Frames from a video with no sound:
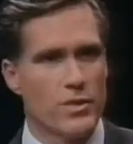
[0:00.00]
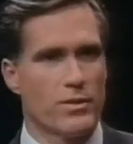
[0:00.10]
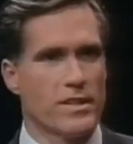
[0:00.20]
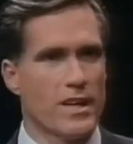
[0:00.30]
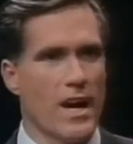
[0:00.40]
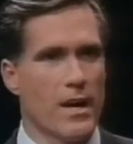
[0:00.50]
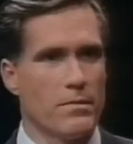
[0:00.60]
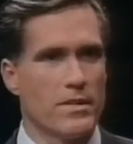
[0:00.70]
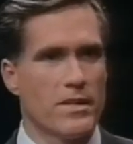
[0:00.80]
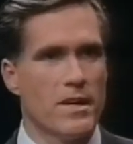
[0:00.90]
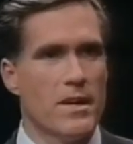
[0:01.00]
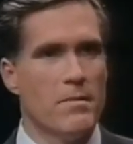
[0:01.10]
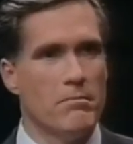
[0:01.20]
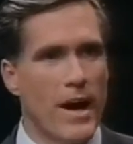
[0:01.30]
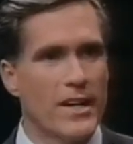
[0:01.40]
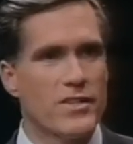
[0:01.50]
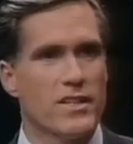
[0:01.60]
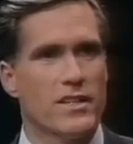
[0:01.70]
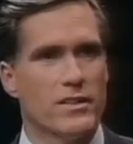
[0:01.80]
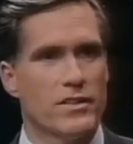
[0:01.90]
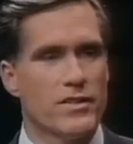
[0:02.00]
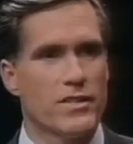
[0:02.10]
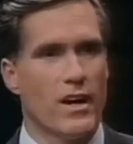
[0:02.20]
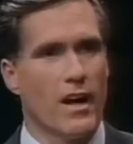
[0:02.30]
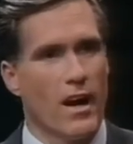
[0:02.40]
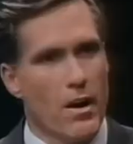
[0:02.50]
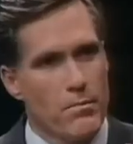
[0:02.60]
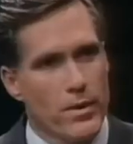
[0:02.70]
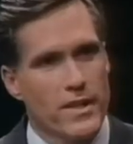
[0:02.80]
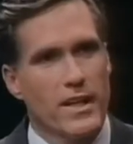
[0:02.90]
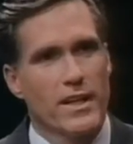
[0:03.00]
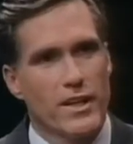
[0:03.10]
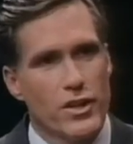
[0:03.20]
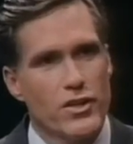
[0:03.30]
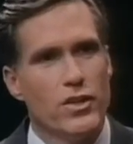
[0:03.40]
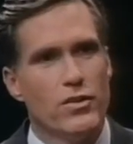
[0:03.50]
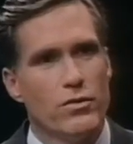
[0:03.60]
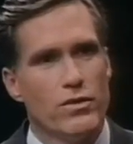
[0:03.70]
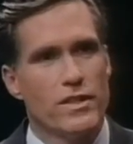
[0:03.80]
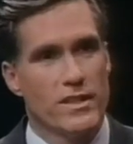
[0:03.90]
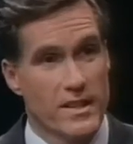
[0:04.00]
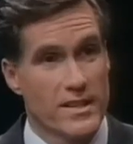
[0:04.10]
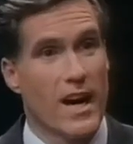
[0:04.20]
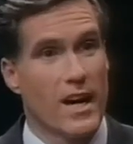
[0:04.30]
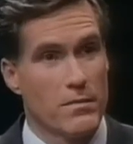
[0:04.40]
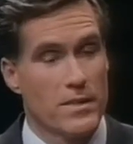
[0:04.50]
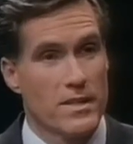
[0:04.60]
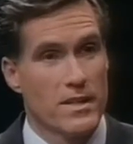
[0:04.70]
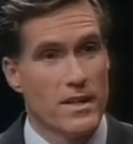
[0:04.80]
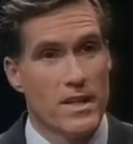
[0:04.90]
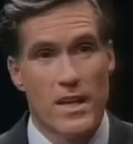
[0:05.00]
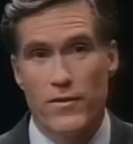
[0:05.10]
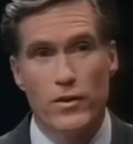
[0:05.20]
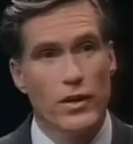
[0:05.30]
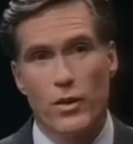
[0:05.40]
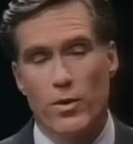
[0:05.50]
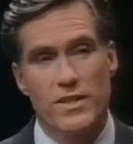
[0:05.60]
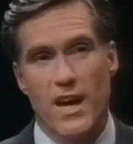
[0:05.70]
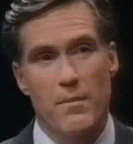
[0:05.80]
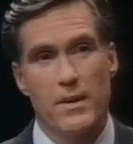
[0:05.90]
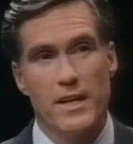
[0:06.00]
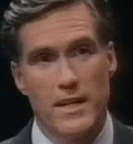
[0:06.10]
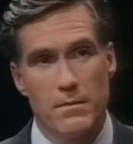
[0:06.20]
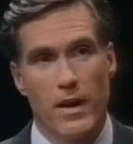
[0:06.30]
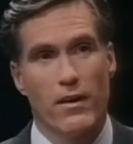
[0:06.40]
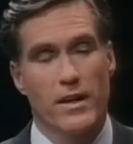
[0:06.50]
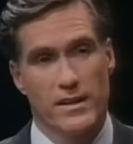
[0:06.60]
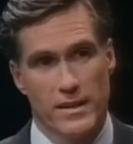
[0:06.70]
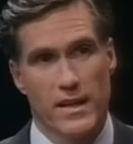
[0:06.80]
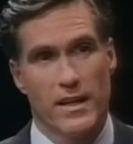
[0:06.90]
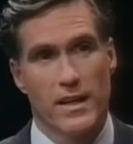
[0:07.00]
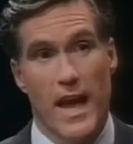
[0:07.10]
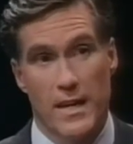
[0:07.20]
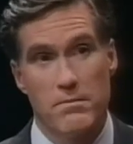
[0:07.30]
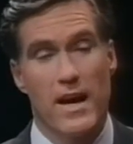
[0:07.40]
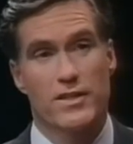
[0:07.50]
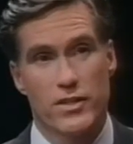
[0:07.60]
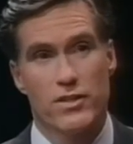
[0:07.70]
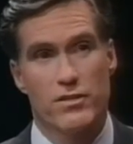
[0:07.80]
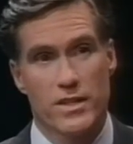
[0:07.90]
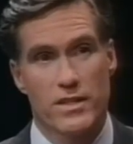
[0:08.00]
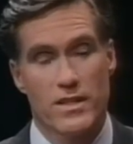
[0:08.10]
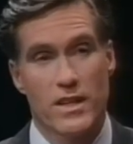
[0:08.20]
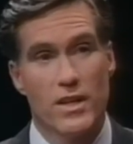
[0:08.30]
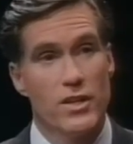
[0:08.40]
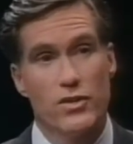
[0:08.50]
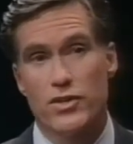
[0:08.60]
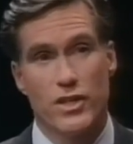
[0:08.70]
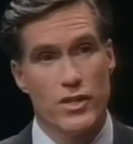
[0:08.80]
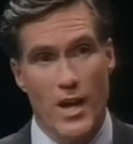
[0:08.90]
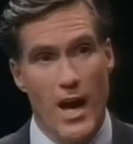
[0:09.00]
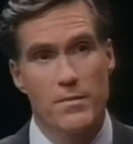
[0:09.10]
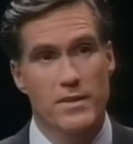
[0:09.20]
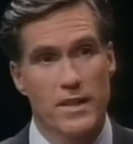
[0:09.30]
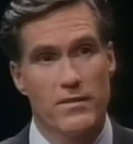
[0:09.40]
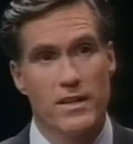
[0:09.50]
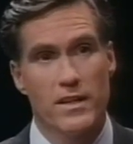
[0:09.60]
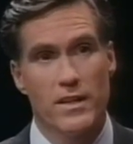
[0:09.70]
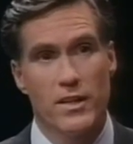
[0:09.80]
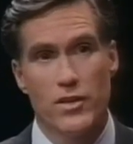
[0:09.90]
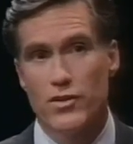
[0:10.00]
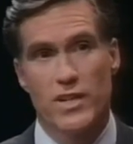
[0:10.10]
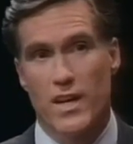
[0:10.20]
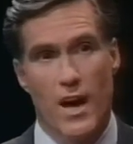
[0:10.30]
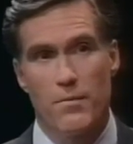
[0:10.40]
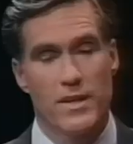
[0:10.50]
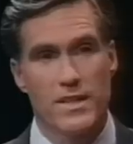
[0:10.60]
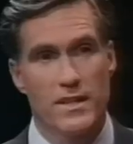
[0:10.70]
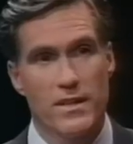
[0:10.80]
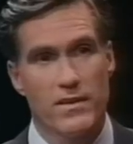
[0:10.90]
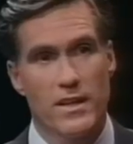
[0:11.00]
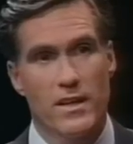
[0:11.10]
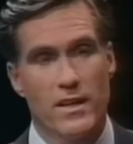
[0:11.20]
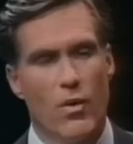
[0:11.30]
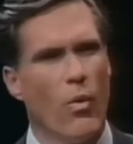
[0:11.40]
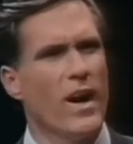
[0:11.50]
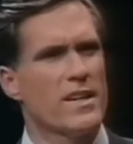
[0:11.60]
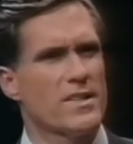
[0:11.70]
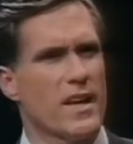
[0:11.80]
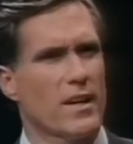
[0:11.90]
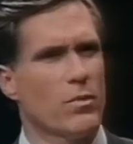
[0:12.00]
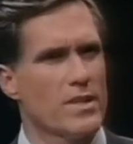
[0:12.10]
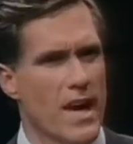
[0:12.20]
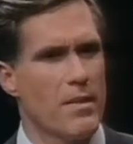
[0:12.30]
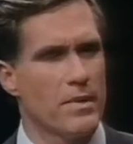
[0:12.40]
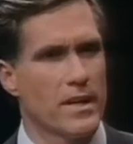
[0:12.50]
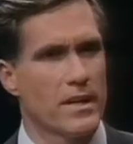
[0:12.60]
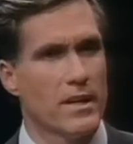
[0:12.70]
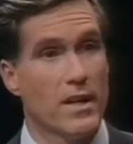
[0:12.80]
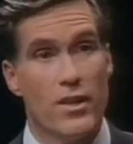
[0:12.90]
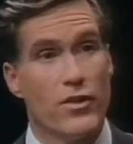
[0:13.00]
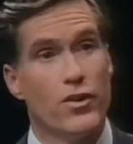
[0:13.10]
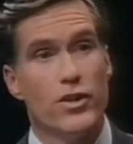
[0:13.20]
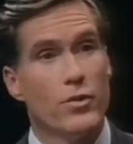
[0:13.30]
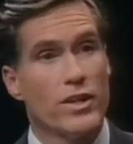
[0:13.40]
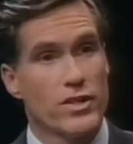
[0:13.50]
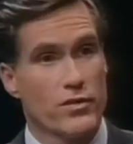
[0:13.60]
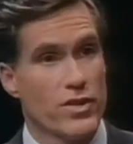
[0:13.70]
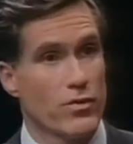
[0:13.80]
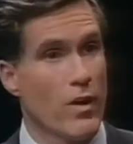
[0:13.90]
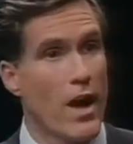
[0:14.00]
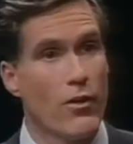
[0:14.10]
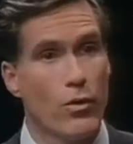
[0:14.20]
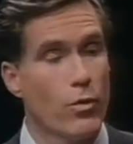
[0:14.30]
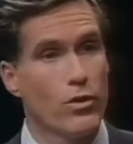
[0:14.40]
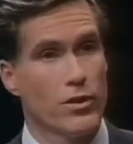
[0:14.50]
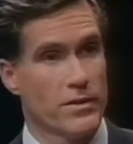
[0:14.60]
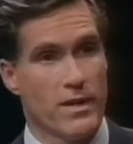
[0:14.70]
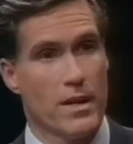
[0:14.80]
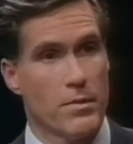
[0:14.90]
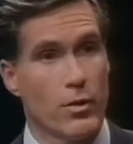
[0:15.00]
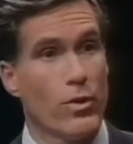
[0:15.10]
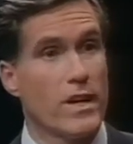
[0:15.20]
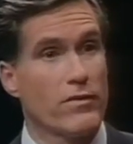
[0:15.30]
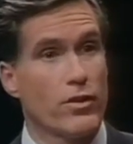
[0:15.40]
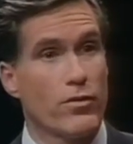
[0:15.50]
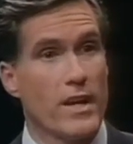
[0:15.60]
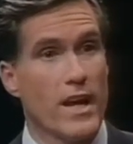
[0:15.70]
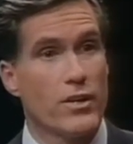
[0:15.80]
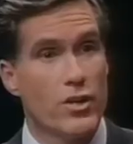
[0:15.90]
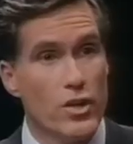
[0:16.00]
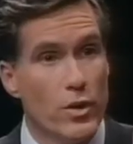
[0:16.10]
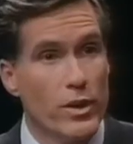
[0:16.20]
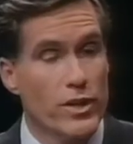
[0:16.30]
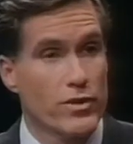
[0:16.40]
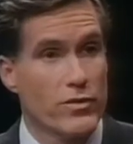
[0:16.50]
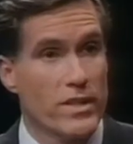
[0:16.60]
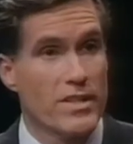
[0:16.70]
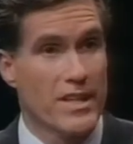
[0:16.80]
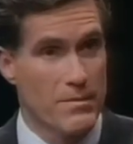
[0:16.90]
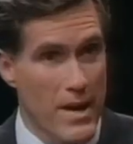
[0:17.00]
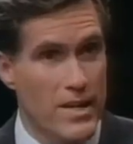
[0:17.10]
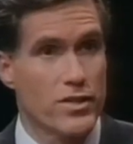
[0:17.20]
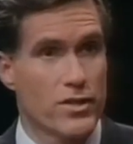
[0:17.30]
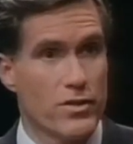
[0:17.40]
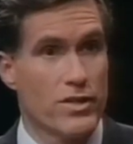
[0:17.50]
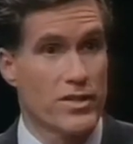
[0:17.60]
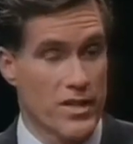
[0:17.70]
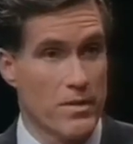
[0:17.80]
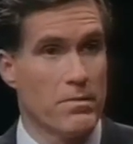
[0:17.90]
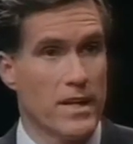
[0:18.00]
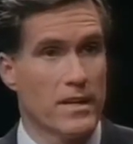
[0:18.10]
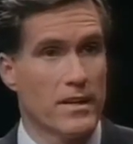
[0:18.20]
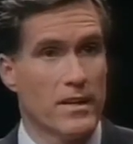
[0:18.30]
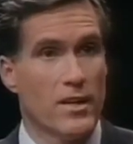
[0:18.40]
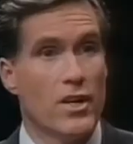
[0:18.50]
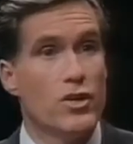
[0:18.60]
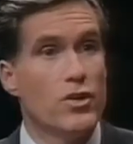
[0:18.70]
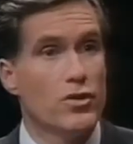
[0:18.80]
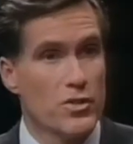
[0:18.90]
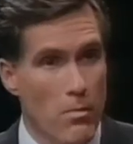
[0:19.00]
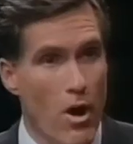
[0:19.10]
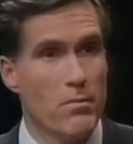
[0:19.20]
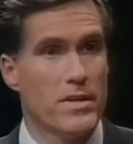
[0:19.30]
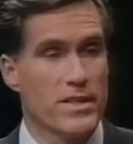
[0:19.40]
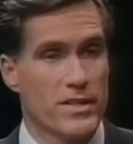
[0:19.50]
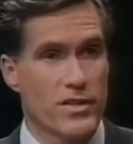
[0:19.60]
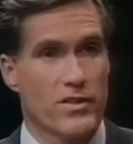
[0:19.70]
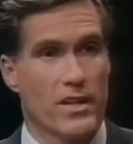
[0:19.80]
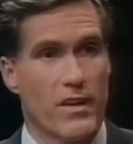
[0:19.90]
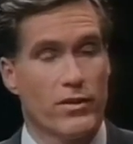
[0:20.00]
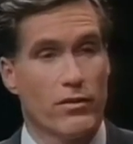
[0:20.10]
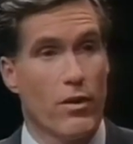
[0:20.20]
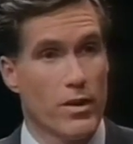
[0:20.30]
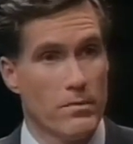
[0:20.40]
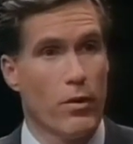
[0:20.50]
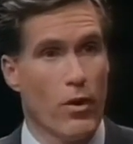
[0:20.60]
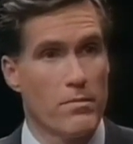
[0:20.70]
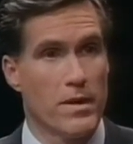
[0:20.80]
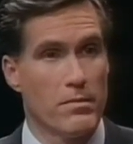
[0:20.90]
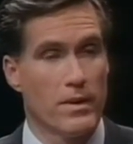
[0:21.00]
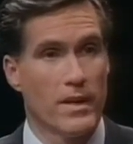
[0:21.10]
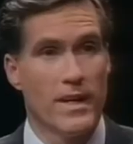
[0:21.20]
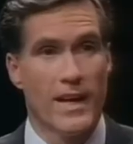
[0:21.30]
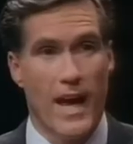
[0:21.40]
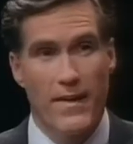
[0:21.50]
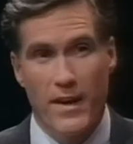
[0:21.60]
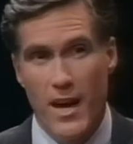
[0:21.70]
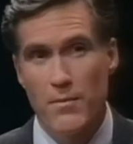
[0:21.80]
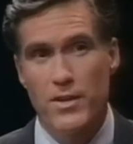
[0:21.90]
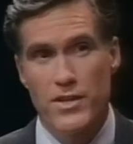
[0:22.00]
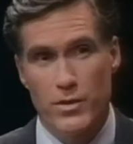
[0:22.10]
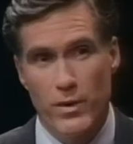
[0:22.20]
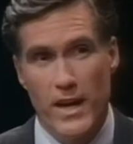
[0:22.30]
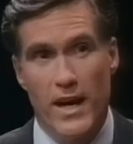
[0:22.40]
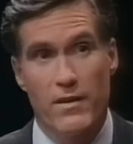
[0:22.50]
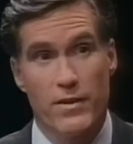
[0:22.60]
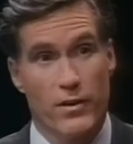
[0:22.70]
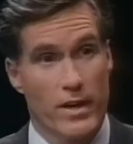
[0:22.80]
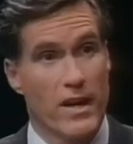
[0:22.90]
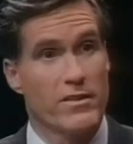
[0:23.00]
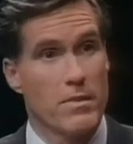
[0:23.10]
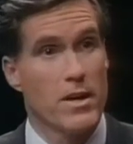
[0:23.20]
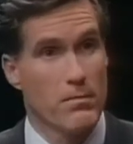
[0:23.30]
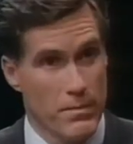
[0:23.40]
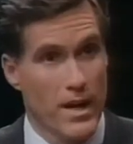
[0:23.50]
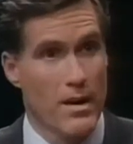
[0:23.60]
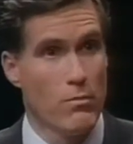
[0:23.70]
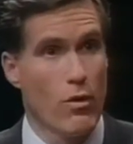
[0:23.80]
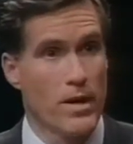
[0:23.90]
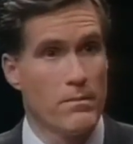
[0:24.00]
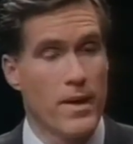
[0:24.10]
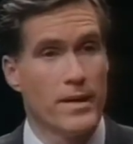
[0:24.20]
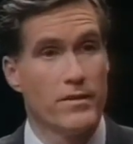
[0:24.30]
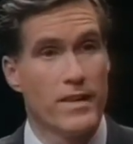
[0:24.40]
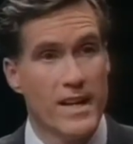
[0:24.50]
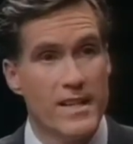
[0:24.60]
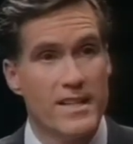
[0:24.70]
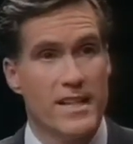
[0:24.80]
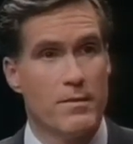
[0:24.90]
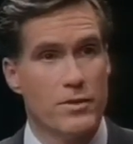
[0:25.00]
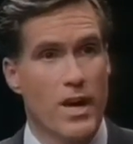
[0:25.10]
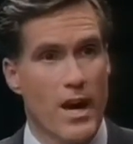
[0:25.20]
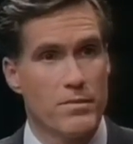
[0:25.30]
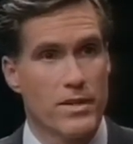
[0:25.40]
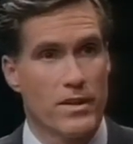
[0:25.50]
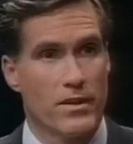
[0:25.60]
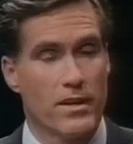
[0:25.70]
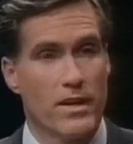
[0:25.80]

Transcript: with the times? My skills are particularly attuned to the times. If you look at what's happening in America today and in Massachusetts, you see jobs leaving, you see companies leaving. Why is that? What's happening? There are new industries around the world developing. We're going to have to create new industries in Massachusetts to compete. New small businesses are going to have to grow and employ people. And the companies that we have here are going to have to become more competitive to keep jobs here.